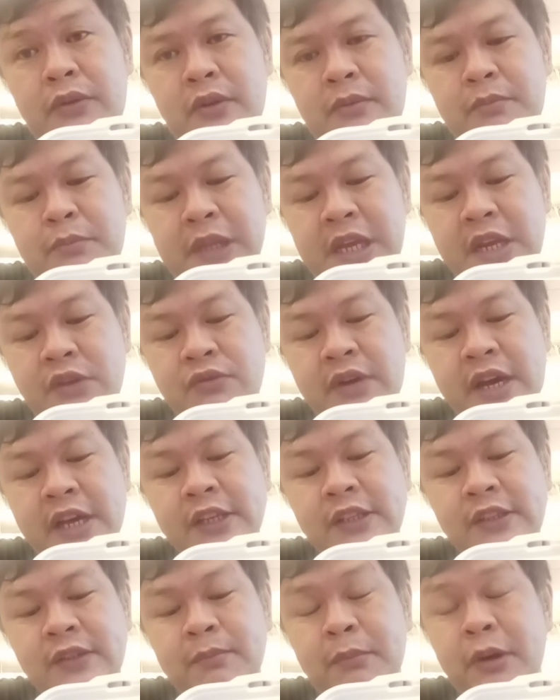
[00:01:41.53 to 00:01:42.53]
plain
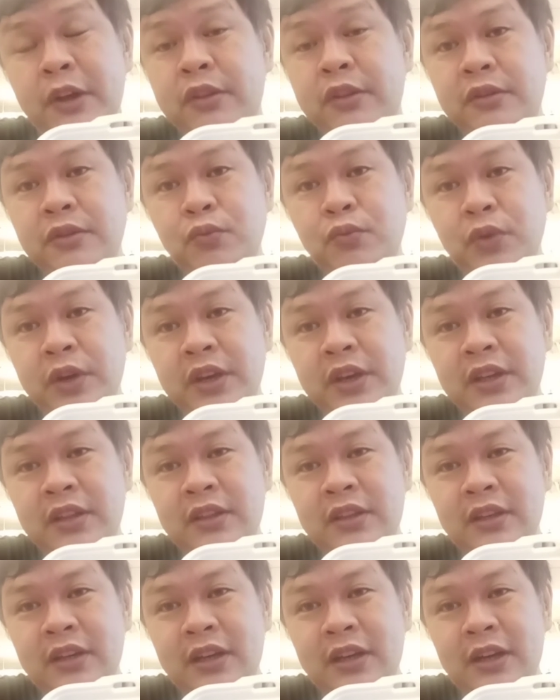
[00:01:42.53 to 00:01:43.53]
rice smothered with
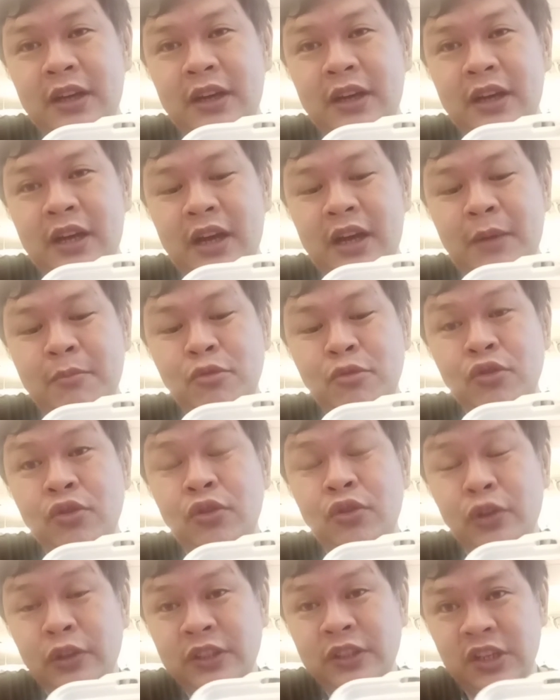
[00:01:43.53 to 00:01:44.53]
a
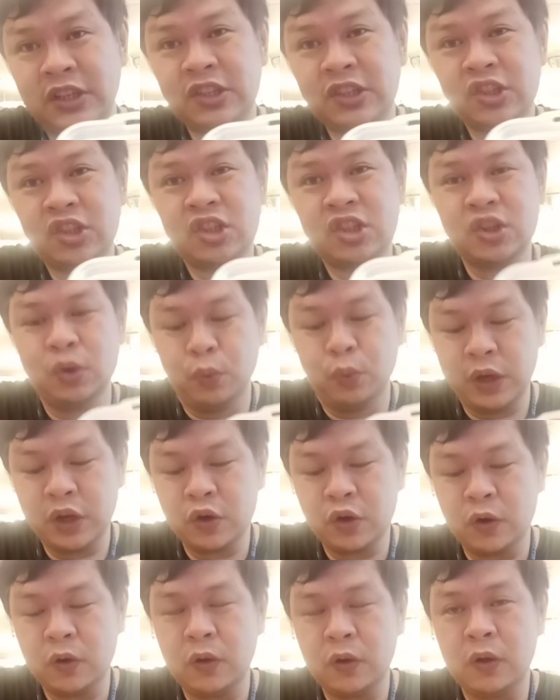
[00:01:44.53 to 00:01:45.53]
munggo dish we
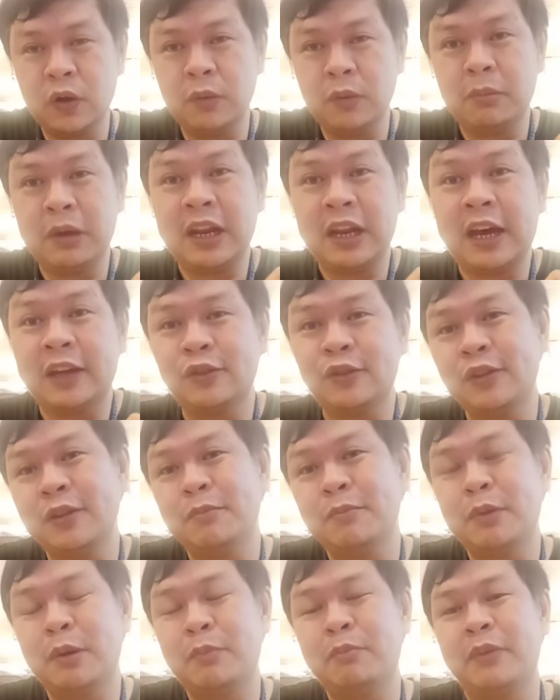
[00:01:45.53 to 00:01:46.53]
call balatong
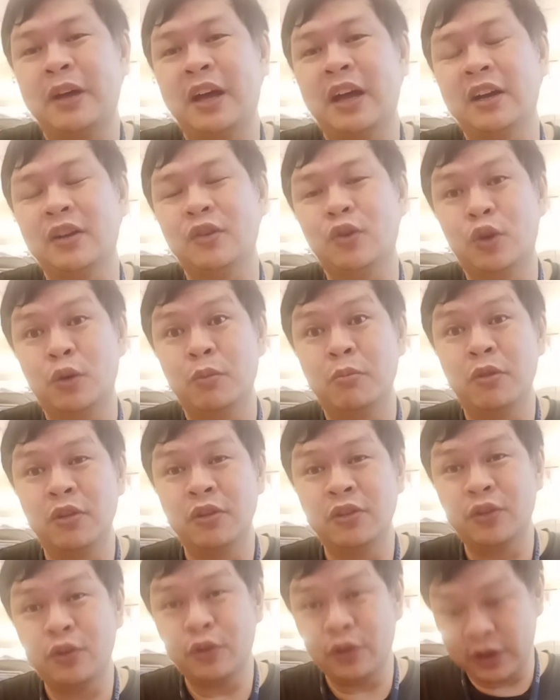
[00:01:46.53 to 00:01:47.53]
in Pampanga or
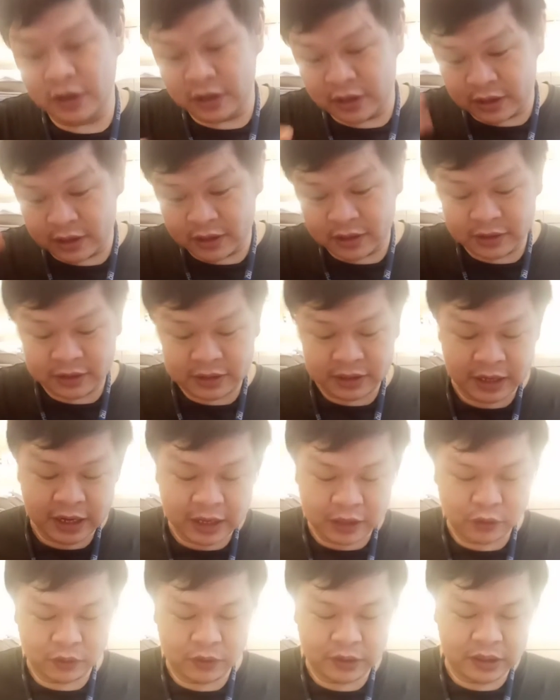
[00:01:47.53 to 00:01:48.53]
munggo in
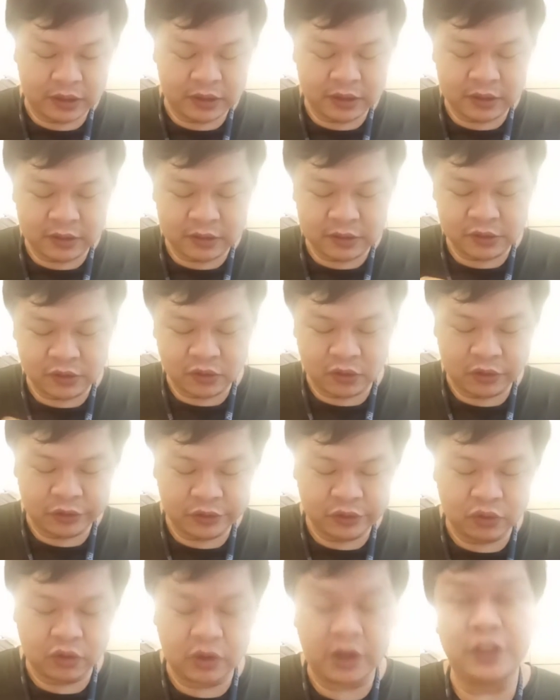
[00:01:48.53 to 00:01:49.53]
Tagalog. And there's
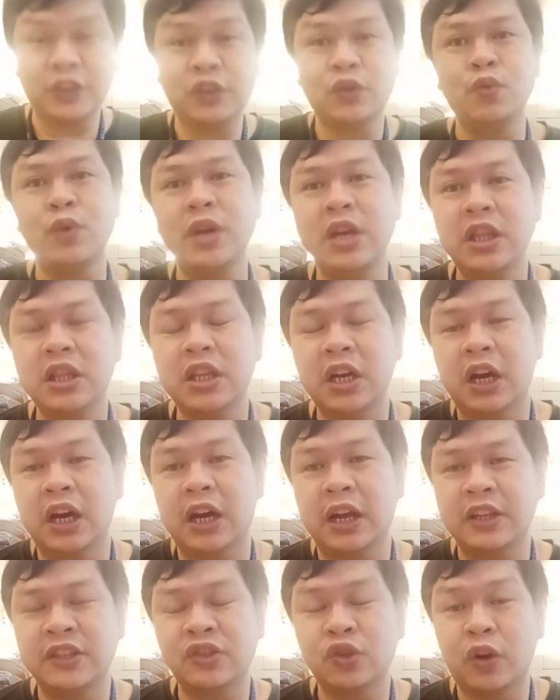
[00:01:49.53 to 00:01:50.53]
also a sweet
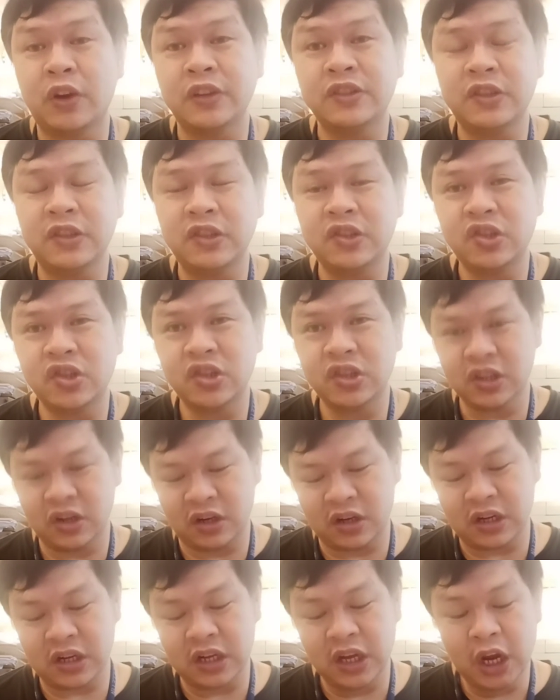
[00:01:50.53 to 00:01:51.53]
sausage
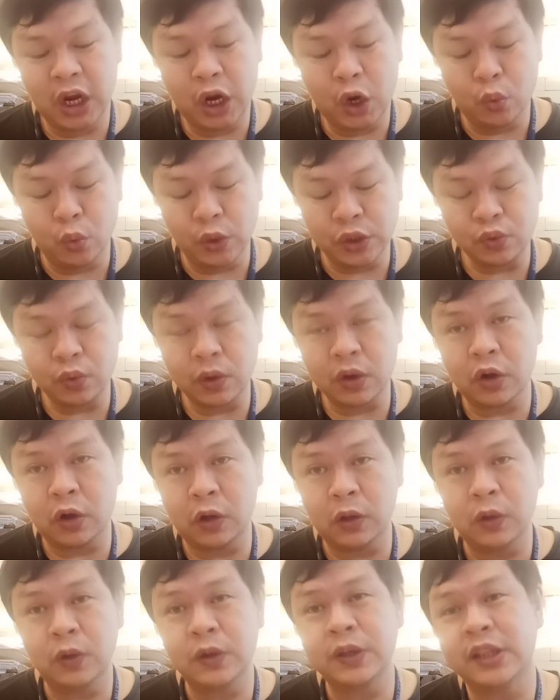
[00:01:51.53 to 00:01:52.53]
which we
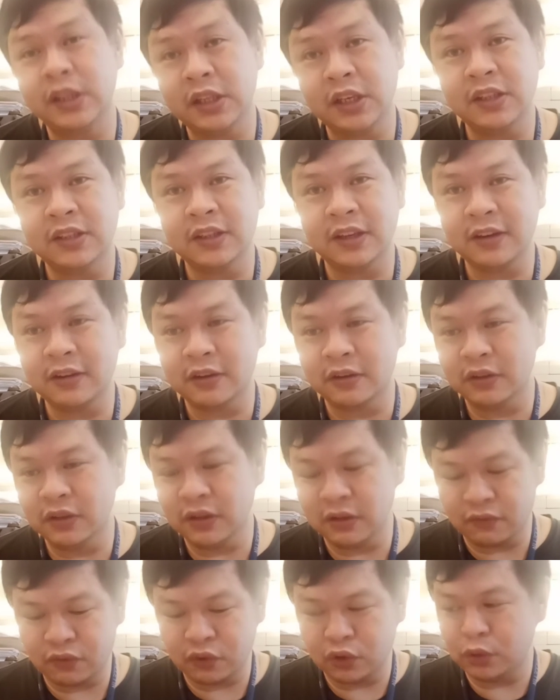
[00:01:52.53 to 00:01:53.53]
call longganisa here in
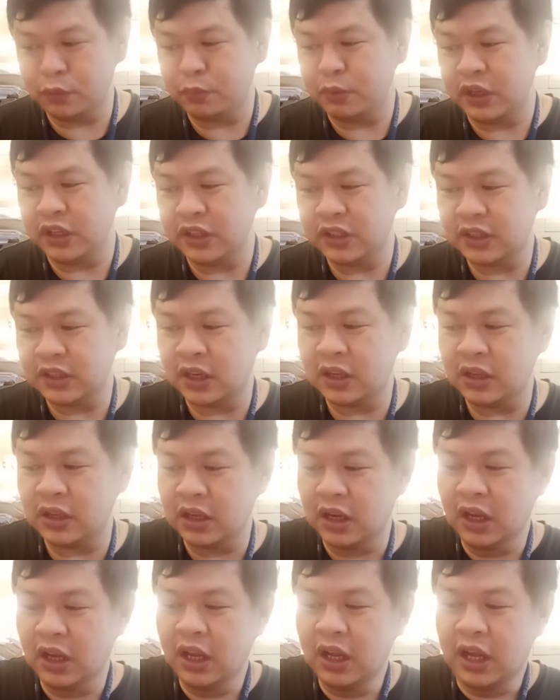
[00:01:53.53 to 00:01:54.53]
the Philippines. And
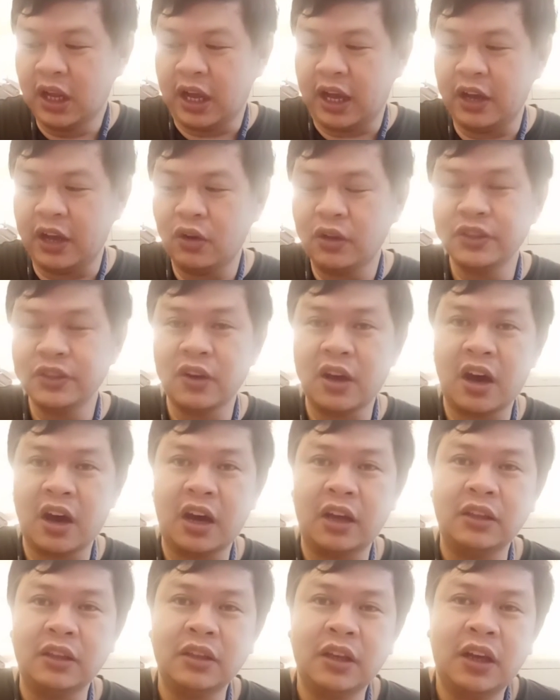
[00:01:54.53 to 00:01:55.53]
I also got